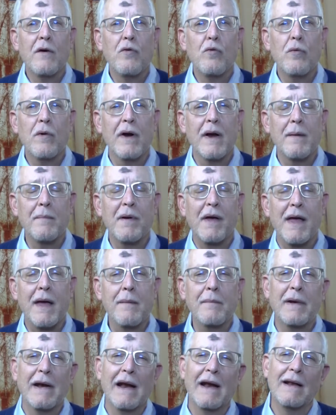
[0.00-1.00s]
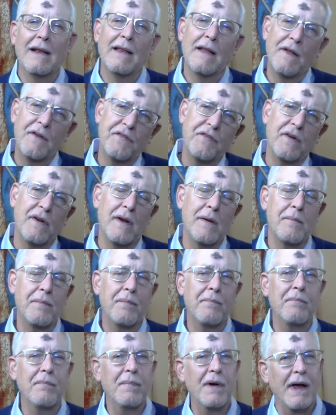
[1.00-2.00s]
When I became an adolescent, I
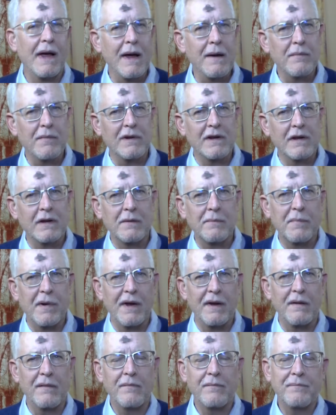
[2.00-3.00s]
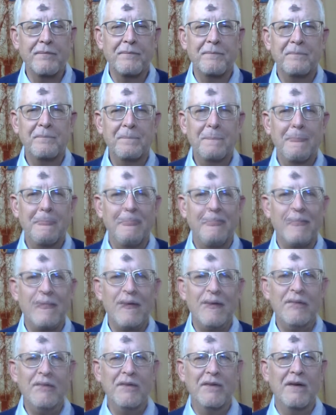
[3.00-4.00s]
became a little bit
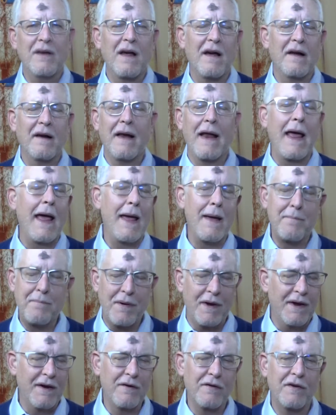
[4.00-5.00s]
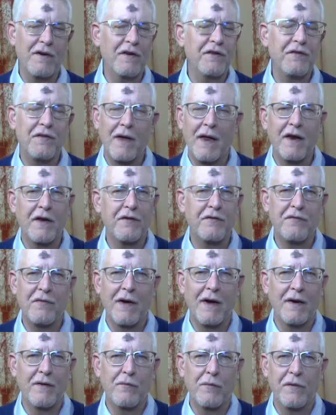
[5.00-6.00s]
unhappy or
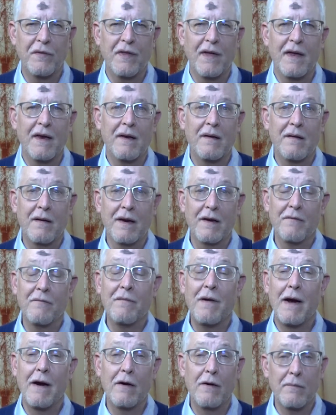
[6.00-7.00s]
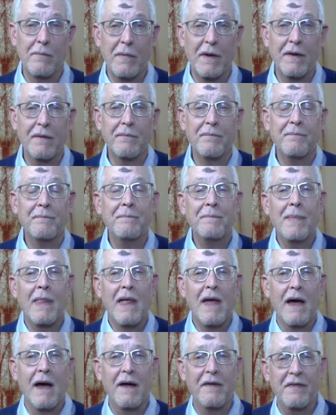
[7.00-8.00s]
dissatisfied with that environment.
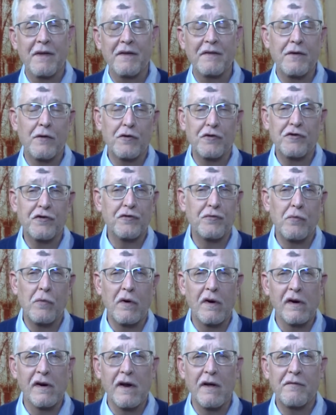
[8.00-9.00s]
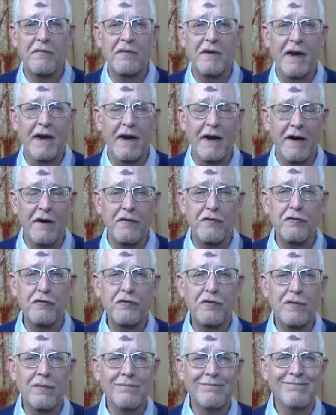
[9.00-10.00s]
I think there just weren't enough
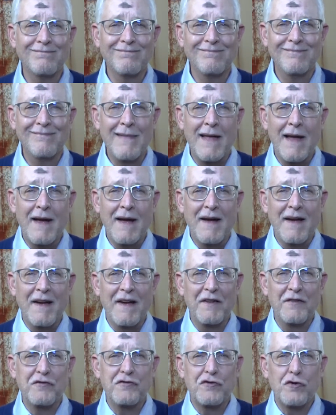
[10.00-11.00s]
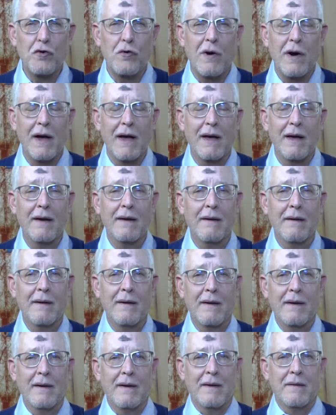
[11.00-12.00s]
teenagers. And so I
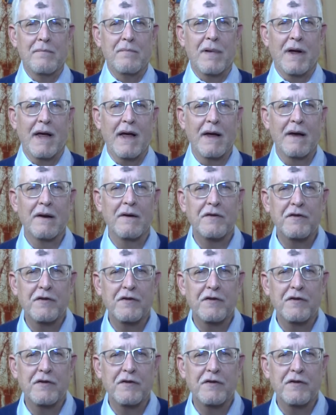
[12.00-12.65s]
began